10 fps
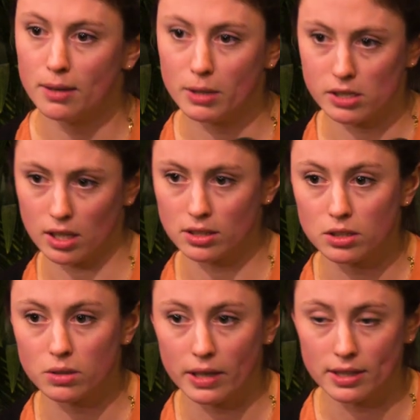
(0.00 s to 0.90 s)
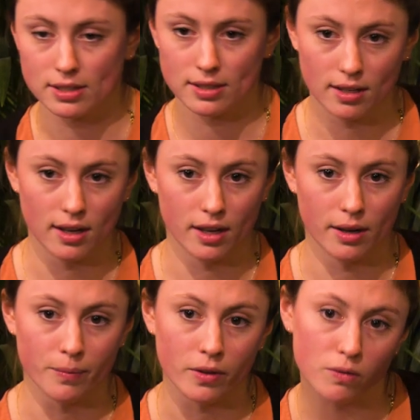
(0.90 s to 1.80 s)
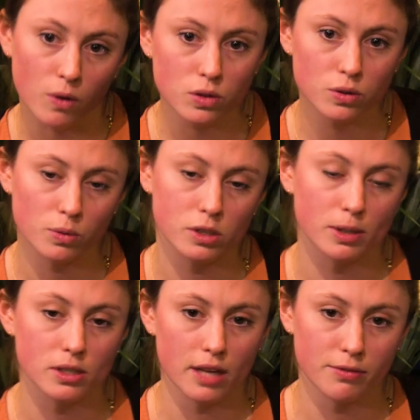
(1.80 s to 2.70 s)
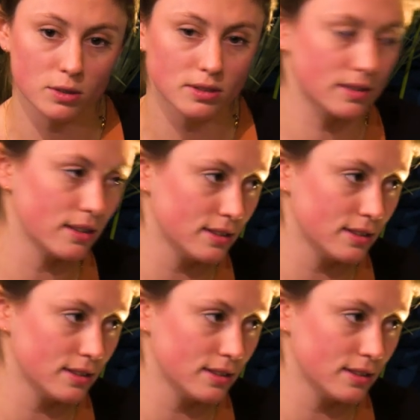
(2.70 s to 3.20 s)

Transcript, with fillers: but started to create um, was because I thought,